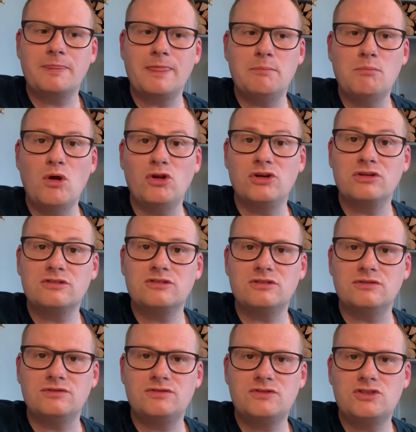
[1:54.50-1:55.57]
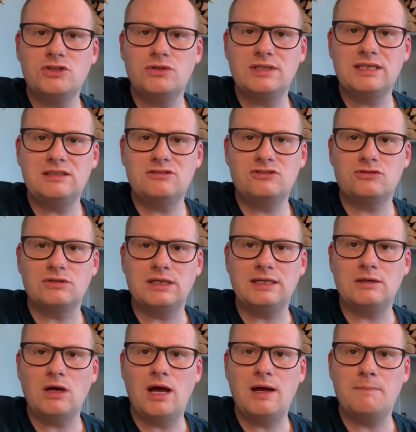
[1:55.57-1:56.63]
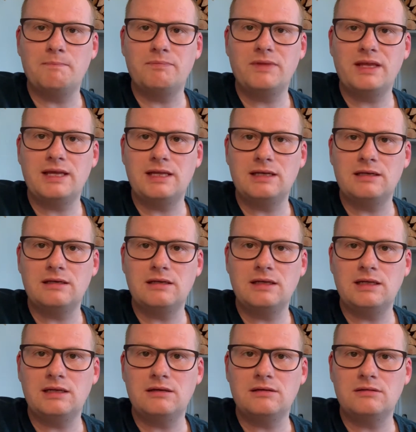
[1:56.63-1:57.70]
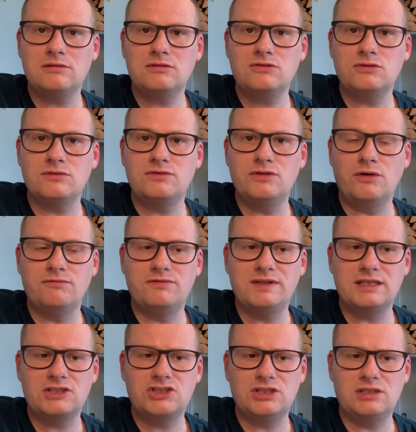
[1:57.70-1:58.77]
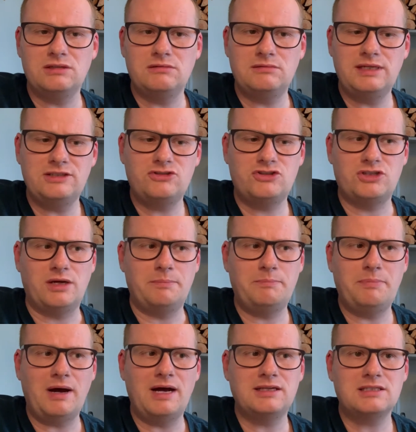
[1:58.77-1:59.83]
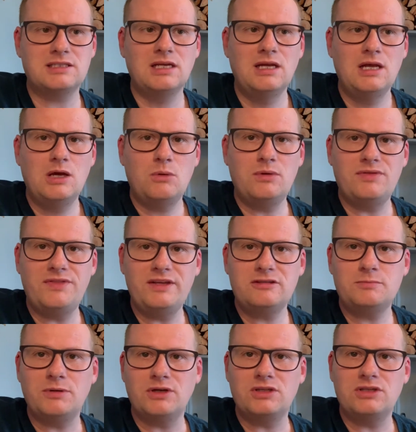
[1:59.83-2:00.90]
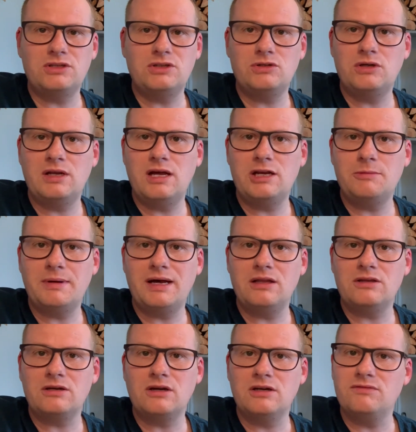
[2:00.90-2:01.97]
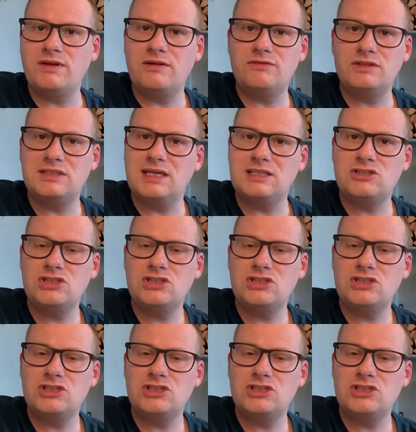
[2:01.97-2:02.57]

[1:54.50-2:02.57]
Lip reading: monarchs of Tudor history in sort of non-fiction literature. But with this book, you learn about the kind of everyday